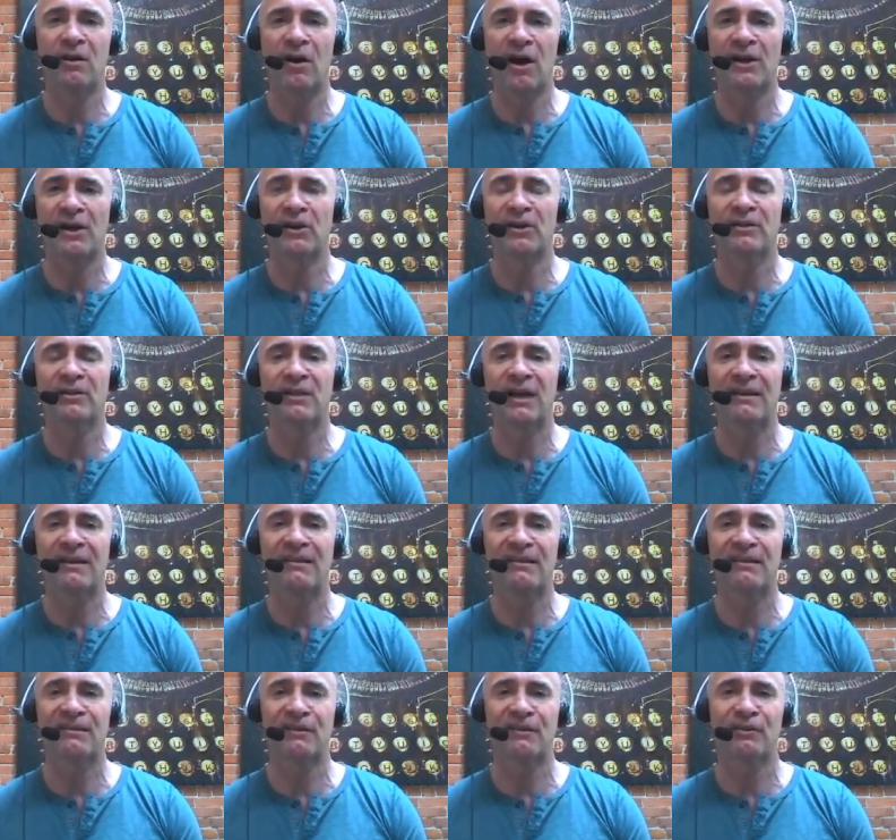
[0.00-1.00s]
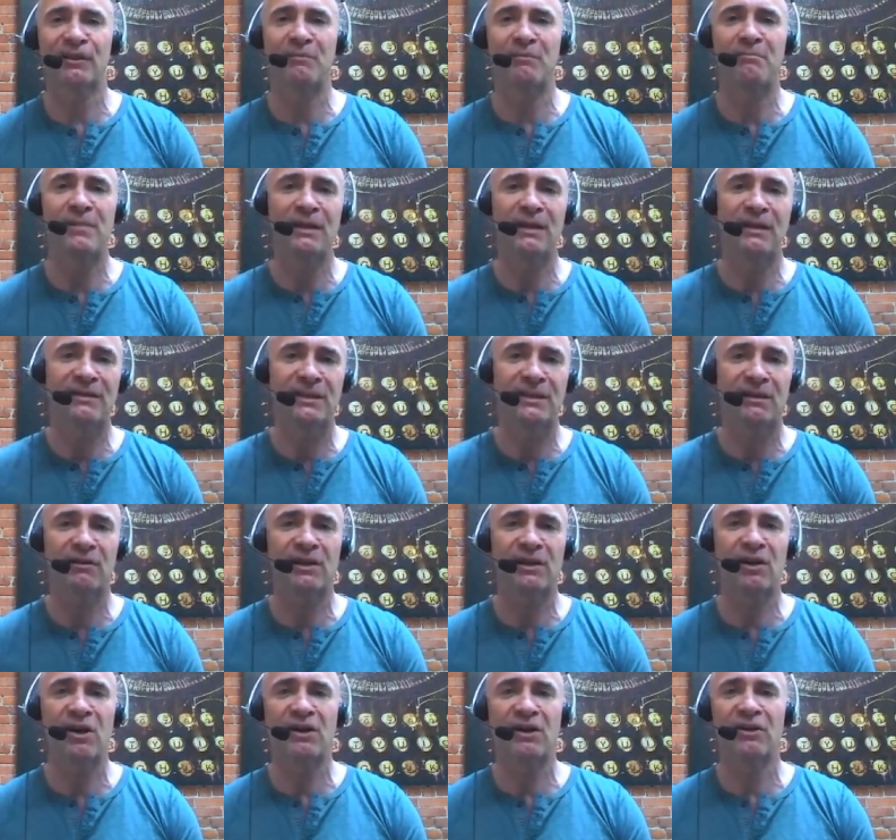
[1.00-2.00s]
honor, not necessarily
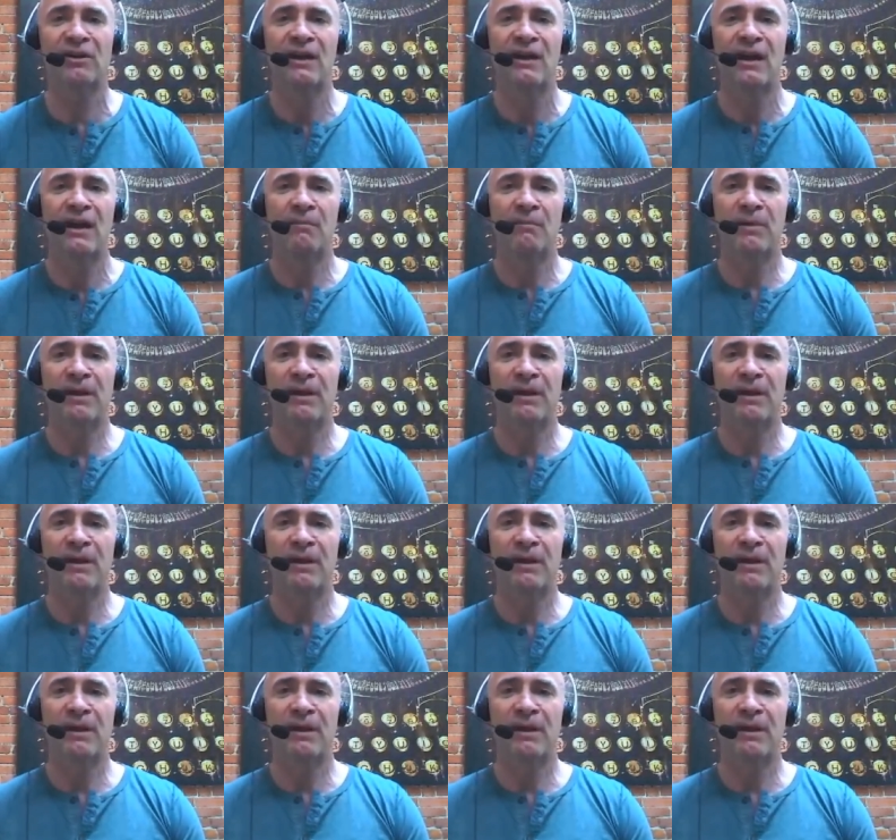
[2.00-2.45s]
military honor,